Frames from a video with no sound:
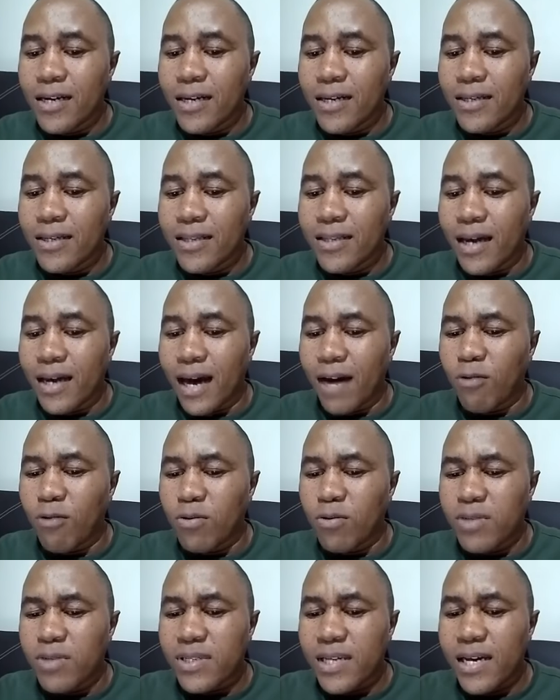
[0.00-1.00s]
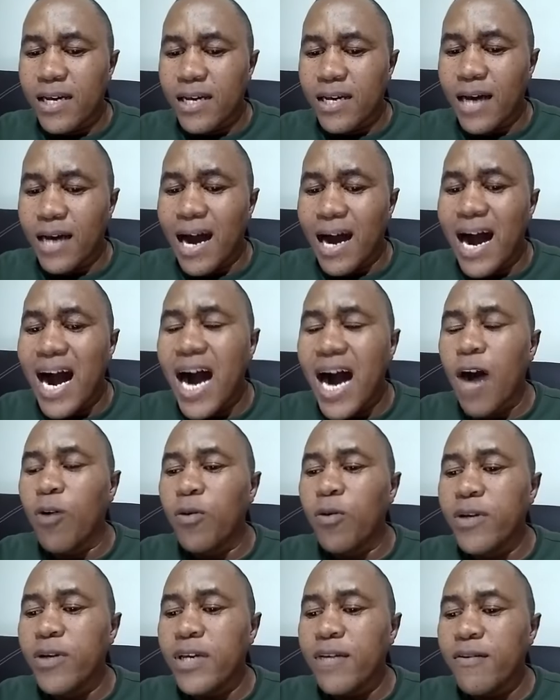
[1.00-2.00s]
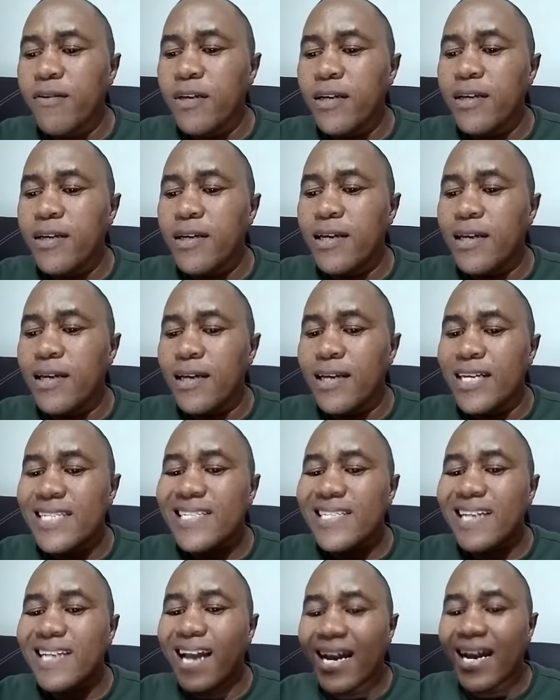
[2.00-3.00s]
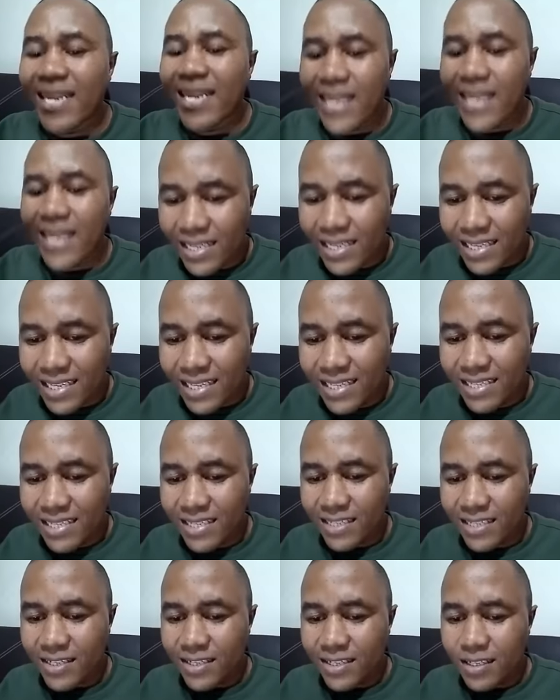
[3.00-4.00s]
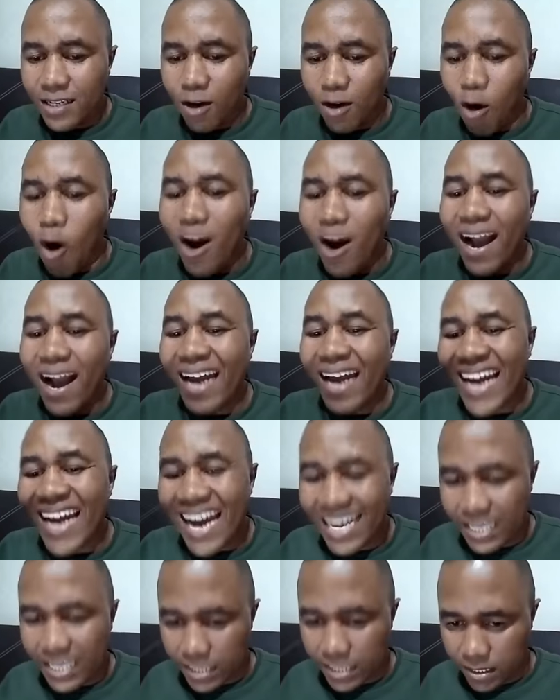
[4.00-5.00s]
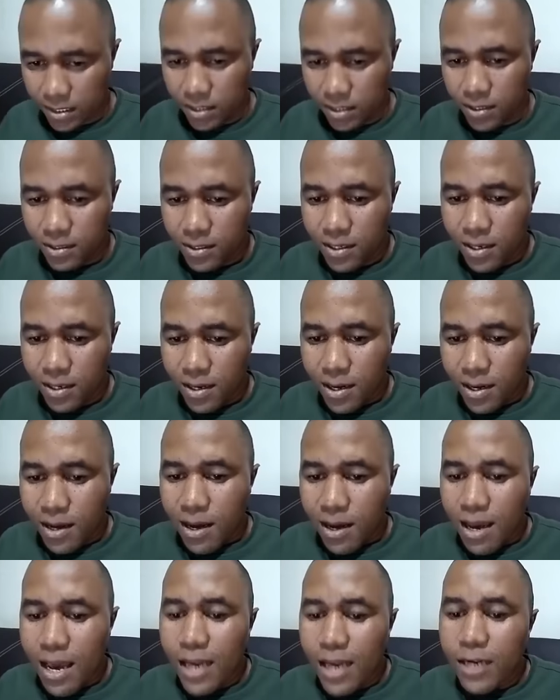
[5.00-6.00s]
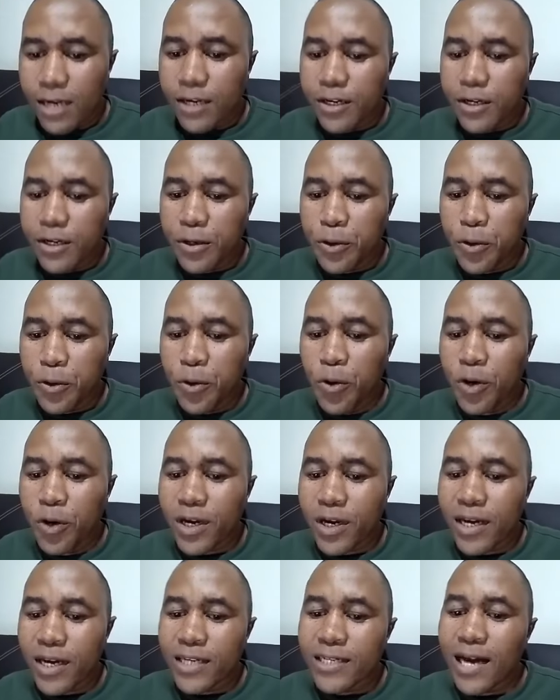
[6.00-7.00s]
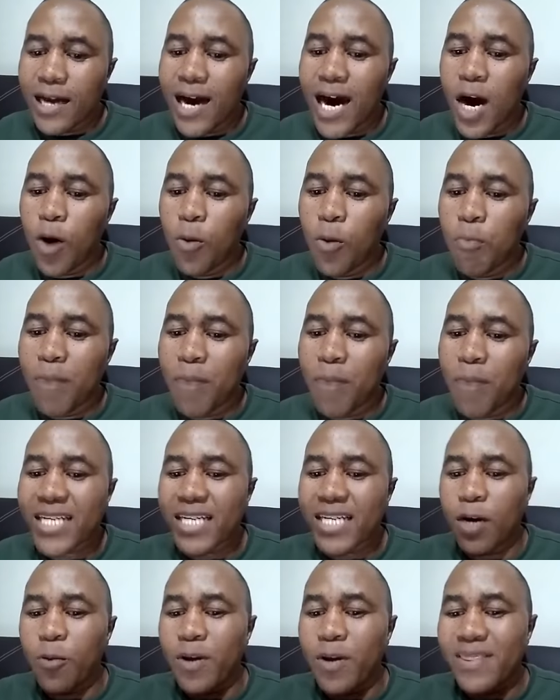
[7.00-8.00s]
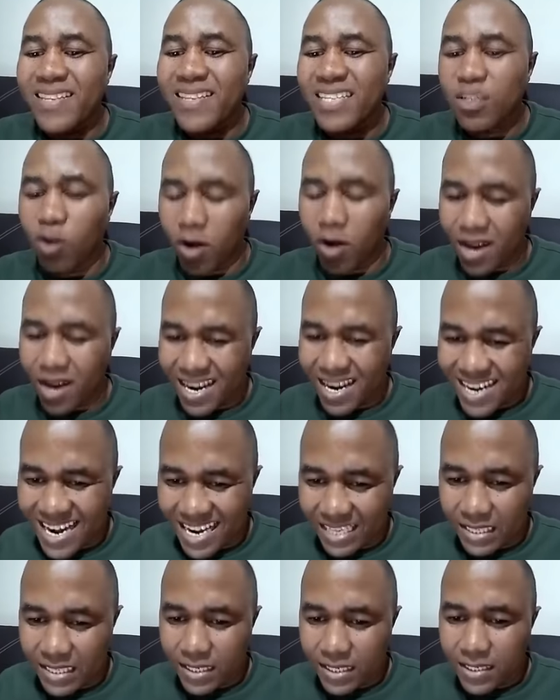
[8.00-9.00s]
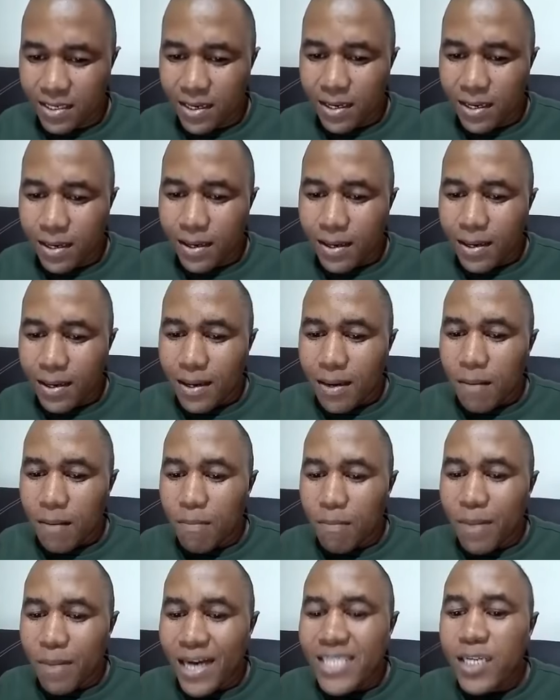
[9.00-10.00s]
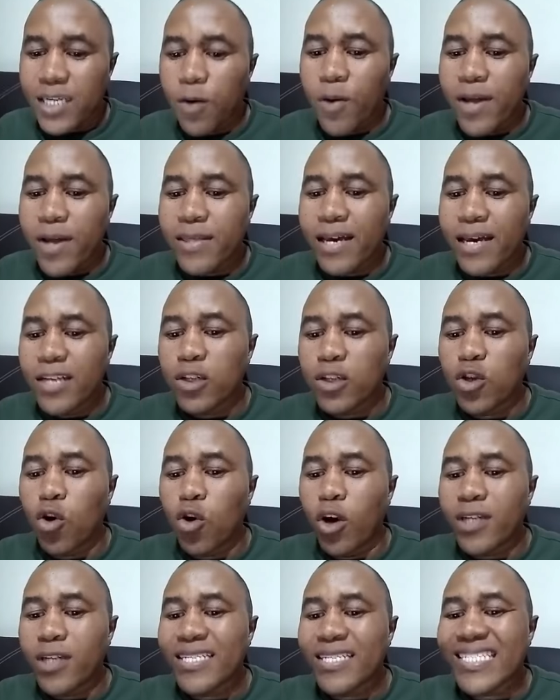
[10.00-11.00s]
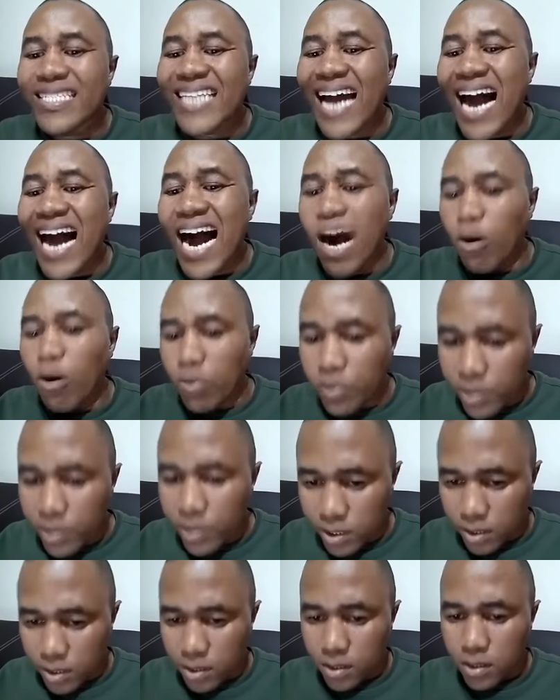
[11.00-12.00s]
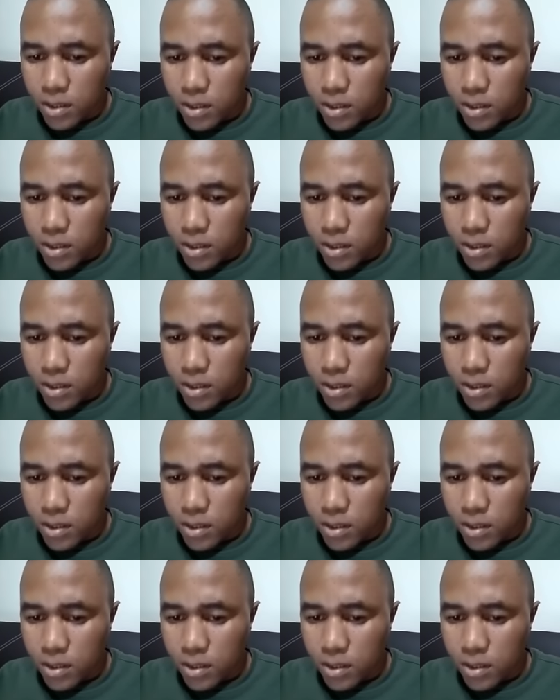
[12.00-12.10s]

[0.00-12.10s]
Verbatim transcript: the, I would say how East London is organized, and you look at how Butterworth is organized. Butterworth has got dams